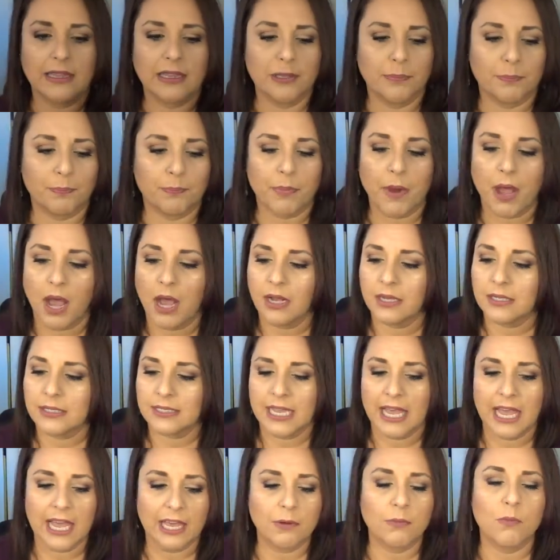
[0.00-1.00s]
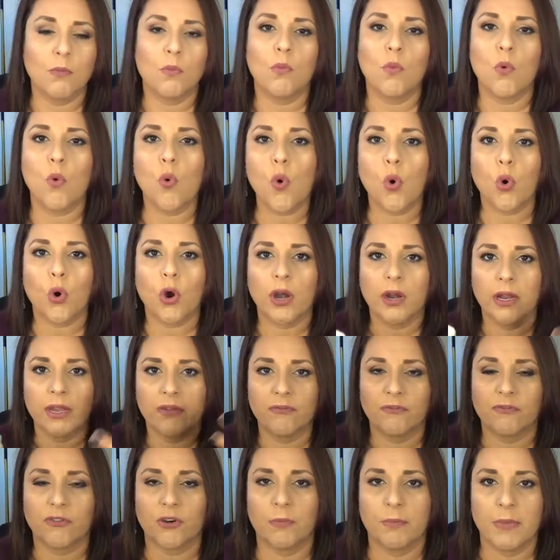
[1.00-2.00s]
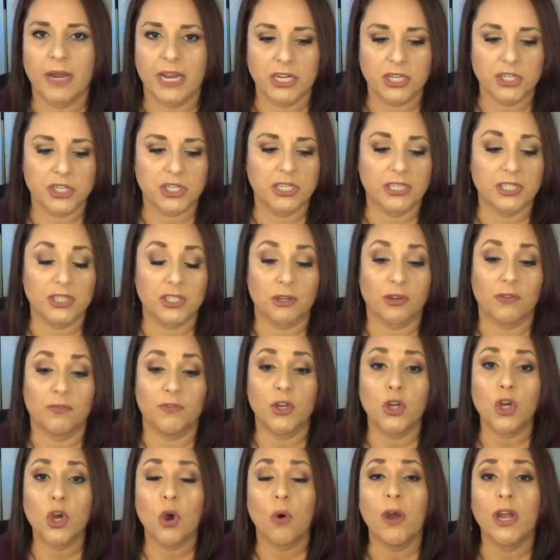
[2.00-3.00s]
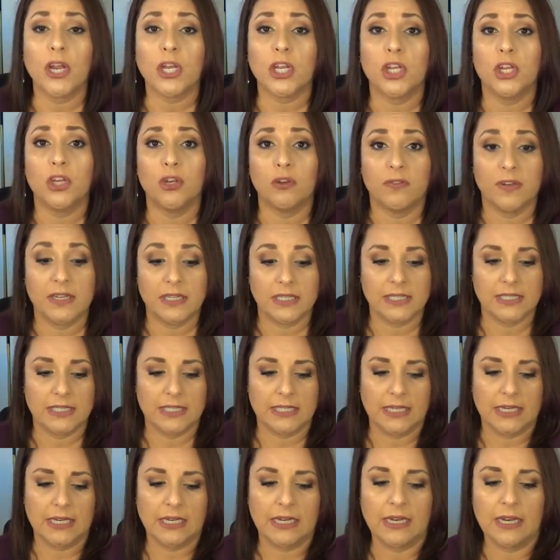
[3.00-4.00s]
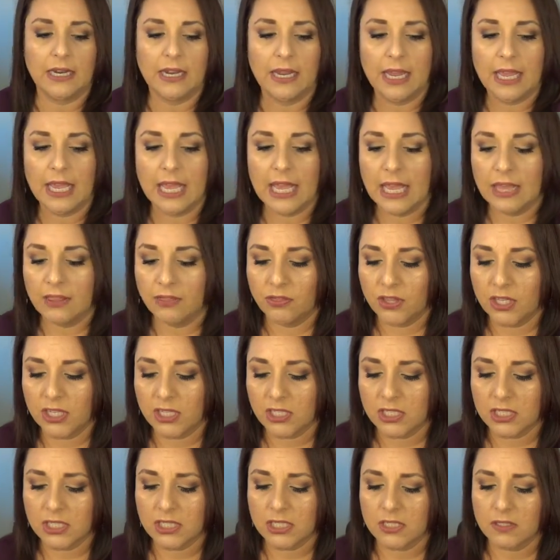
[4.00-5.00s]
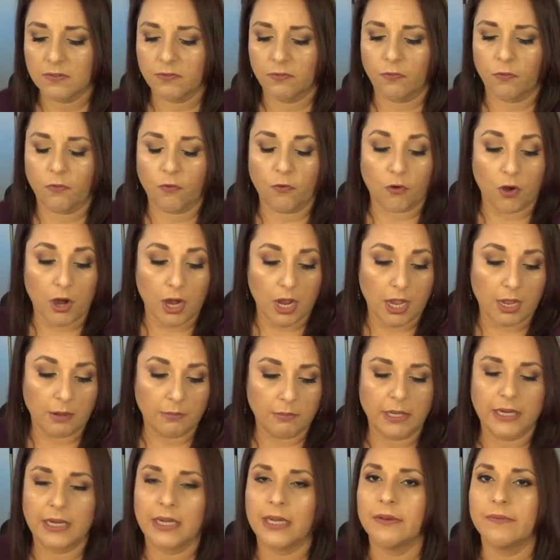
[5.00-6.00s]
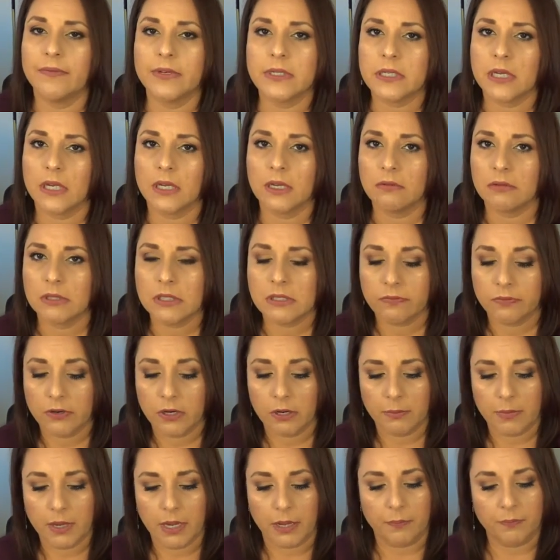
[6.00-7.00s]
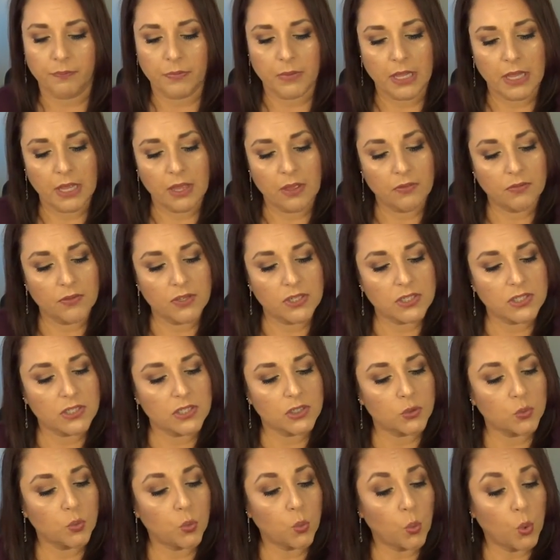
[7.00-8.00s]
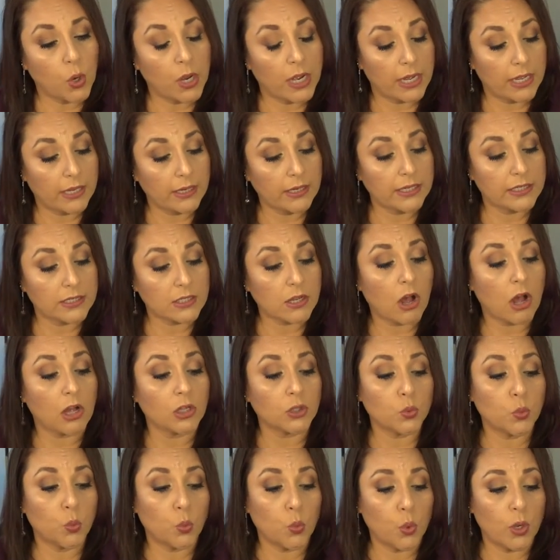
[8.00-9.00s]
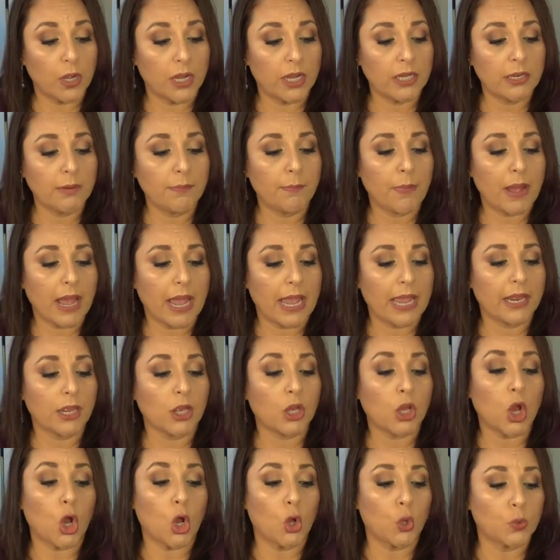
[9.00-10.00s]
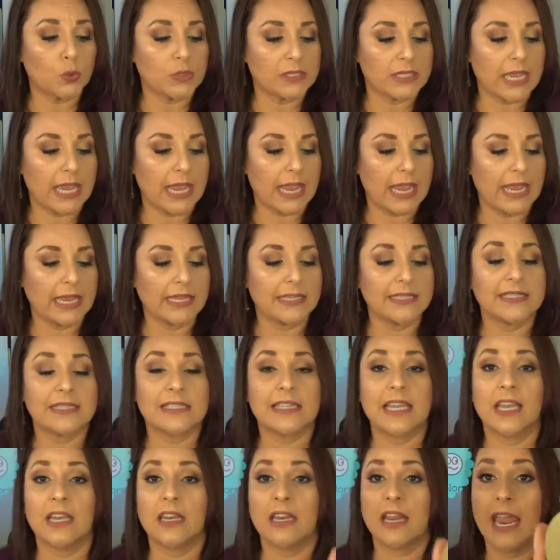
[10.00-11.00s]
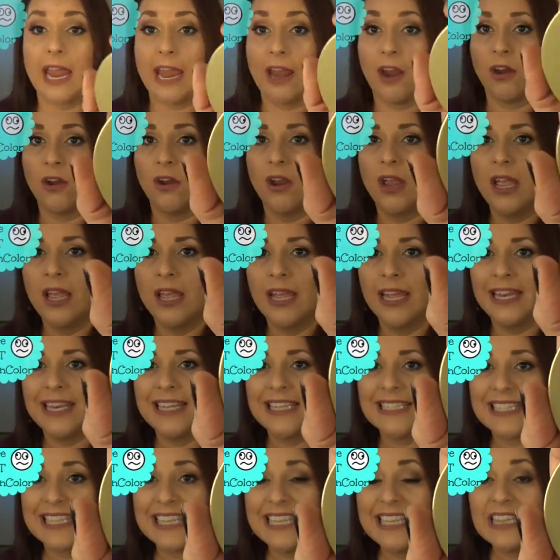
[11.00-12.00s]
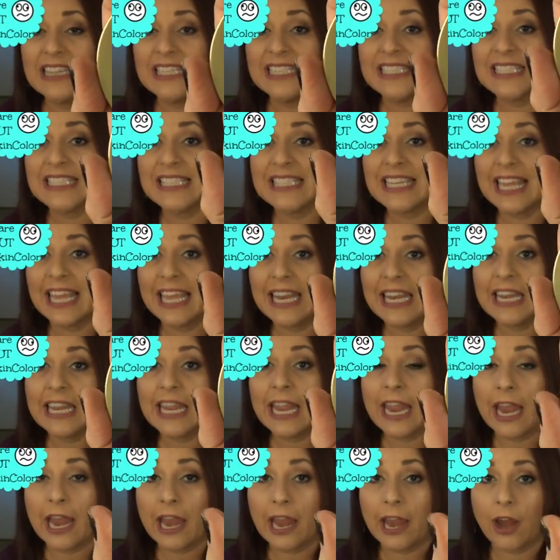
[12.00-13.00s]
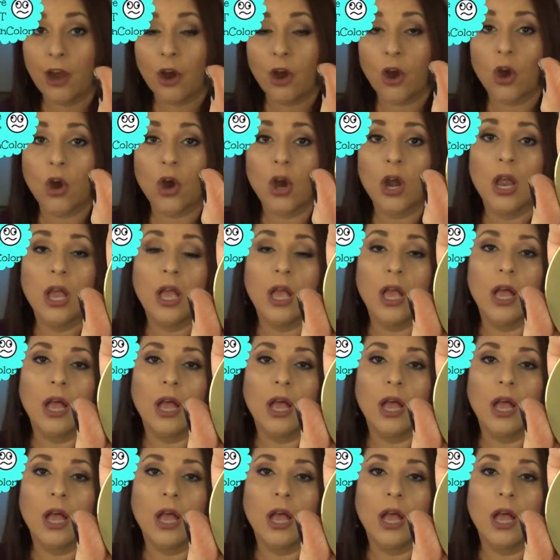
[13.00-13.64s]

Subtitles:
the box had more information. So if you go on QVC, this is from, I didn't even tell you what it's from, huh? This is it's called One by Kohls Skincare. And it's in the skincare